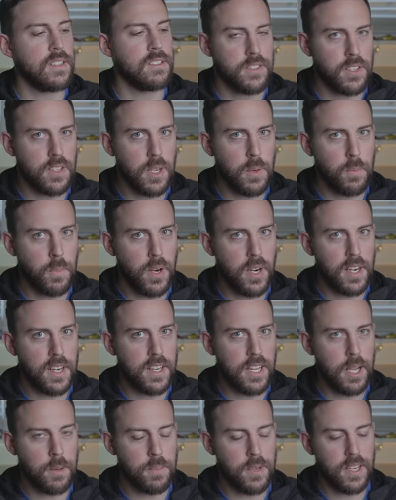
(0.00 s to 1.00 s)
It's looking pretty
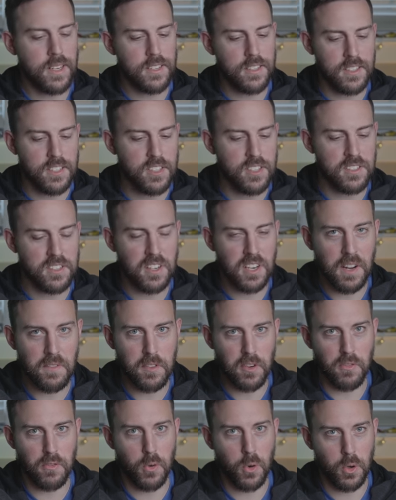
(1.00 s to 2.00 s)
tempting. You're just gonna have
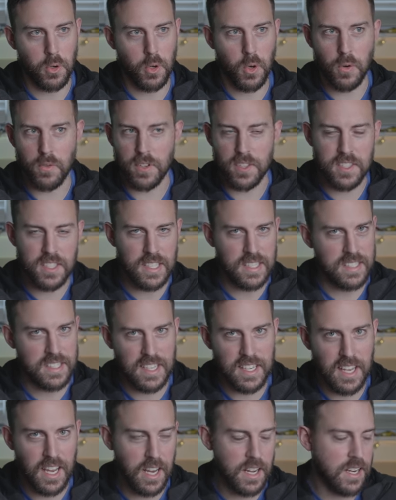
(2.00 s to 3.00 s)
to fork over
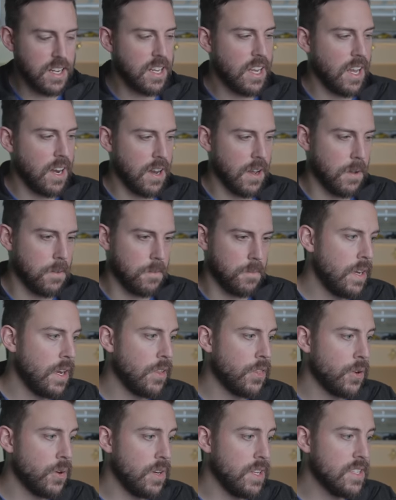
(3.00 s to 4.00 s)
$60K to get it. Now
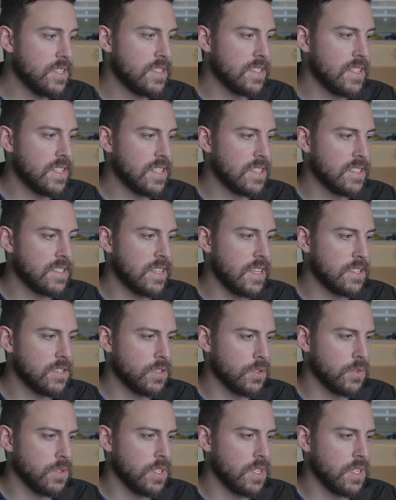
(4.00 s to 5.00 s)
there is an
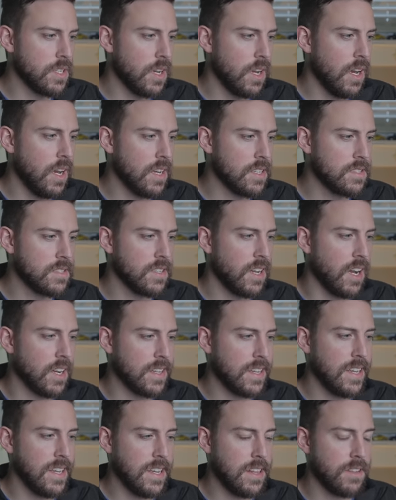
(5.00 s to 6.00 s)
accessory
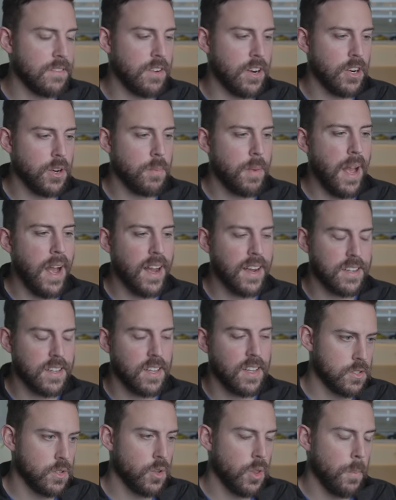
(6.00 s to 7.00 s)
socket in the very back.
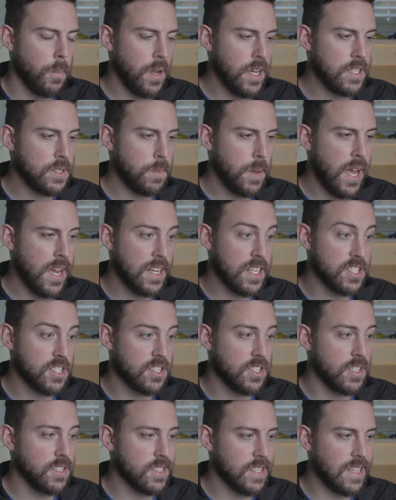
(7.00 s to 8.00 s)
So the base
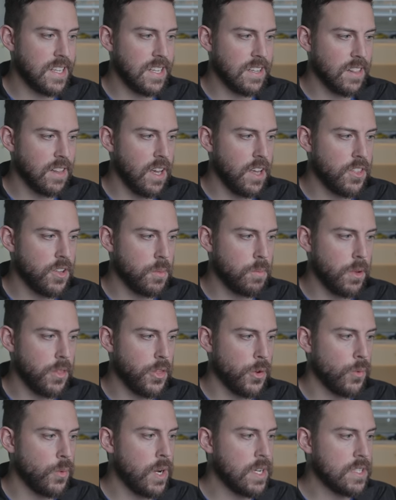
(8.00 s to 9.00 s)
package doesn't get leather, but
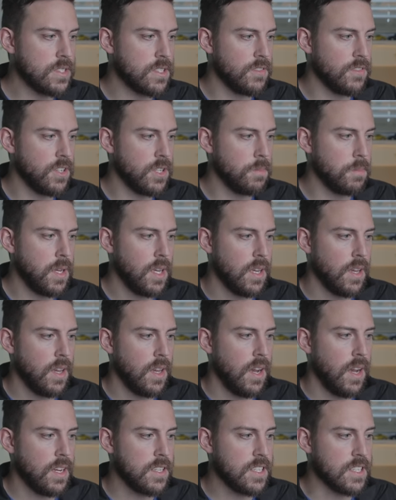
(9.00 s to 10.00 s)
the rest of them
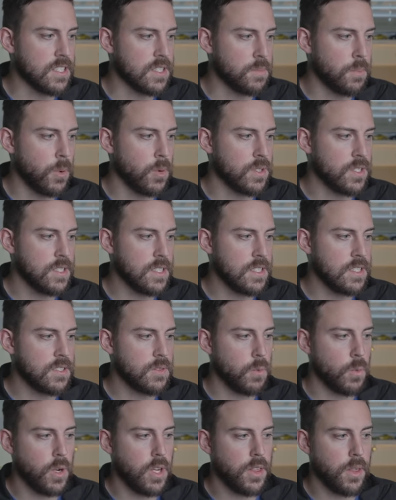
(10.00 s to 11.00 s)
get sport seats
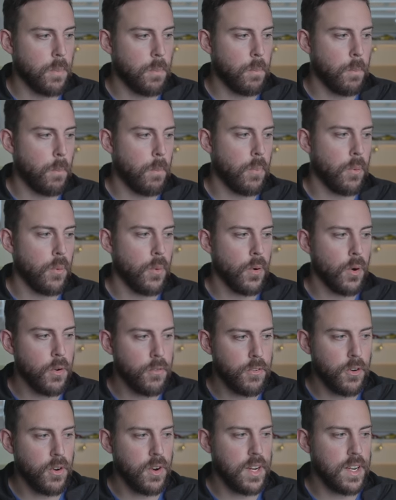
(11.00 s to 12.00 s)
with
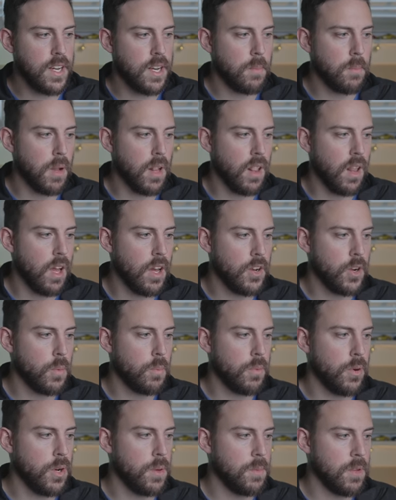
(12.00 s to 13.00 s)
perforated Milano
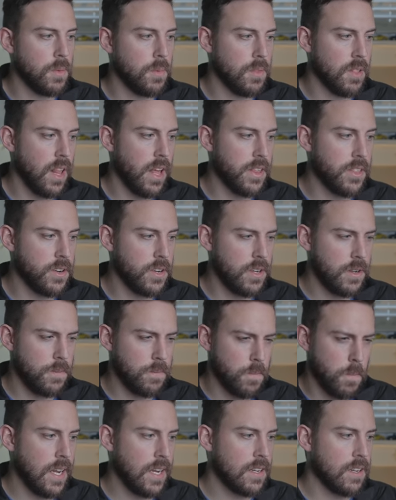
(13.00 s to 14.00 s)
premium leather.
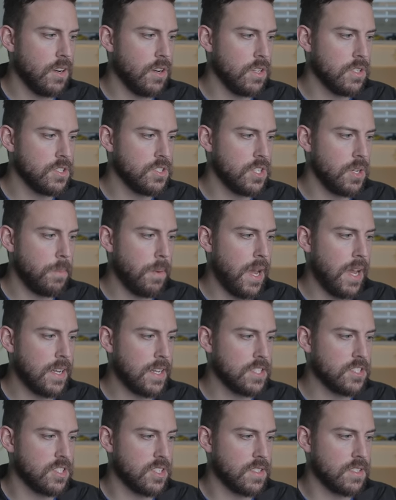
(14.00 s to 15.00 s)
Technology
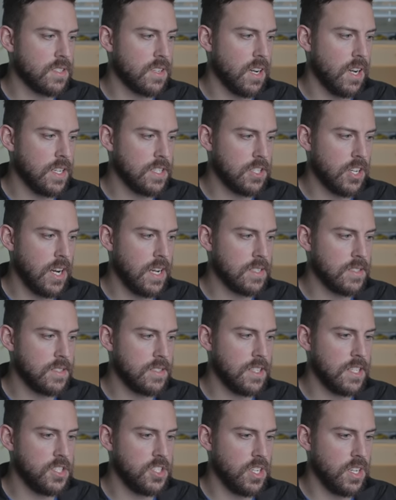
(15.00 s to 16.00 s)
package gets contrast
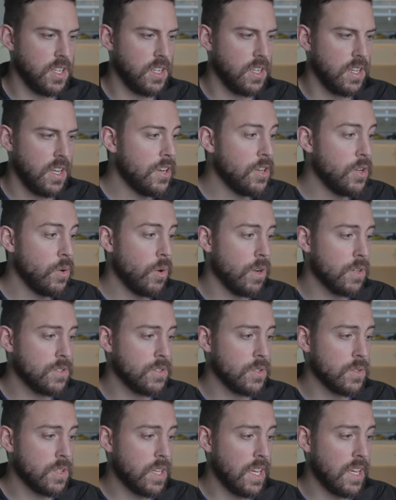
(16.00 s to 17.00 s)
stitching. Then you
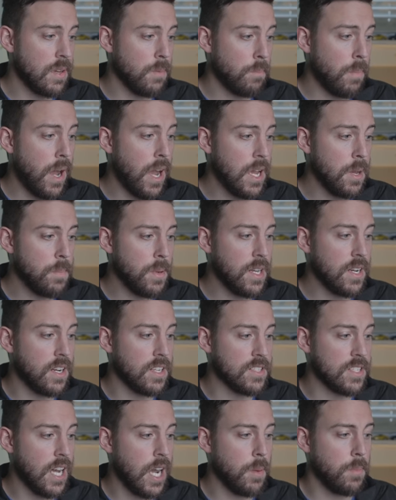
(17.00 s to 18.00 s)
also get piping
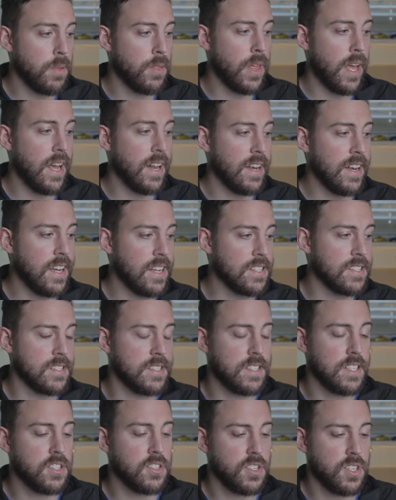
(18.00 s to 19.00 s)
on top of that nice
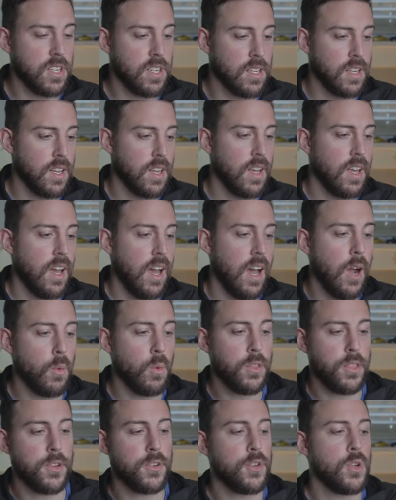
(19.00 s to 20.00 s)
stitching
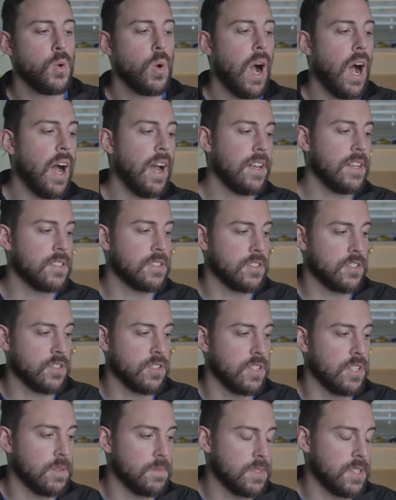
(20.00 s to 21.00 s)
with the 2 highest
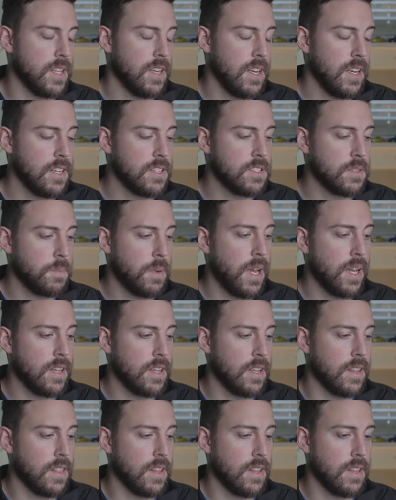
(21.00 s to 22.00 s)
trims, the
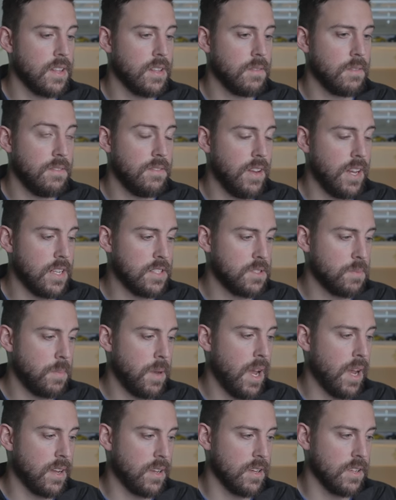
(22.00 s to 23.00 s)
A-spec and the advanced
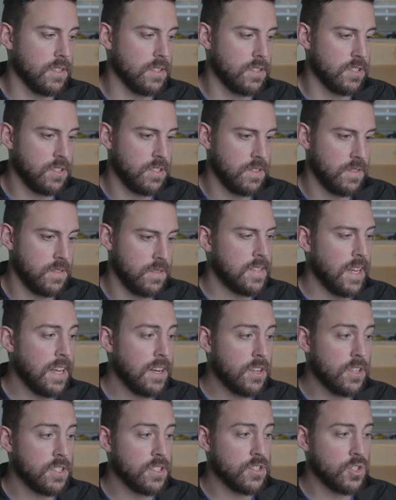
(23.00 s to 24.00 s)
package.
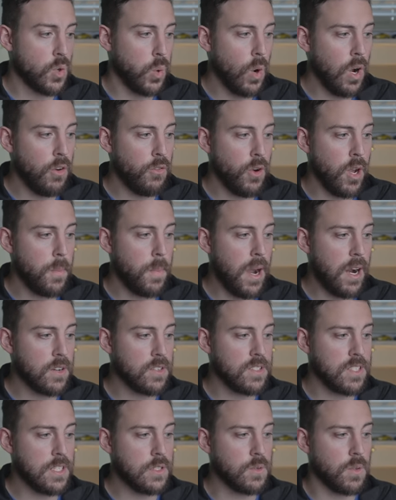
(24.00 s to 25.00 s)
Standard is 12-way power
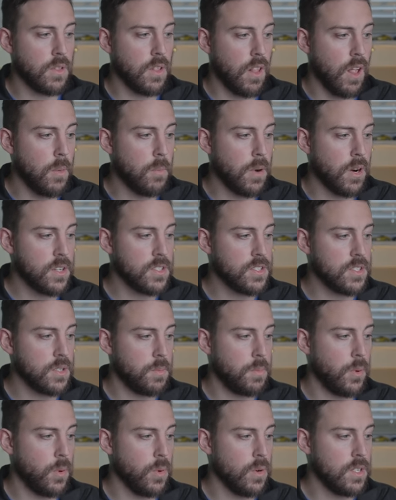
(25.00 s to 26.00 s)
seats with lumbar
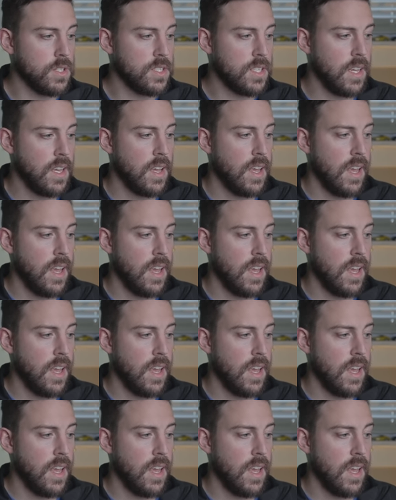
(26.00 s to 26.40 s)
support.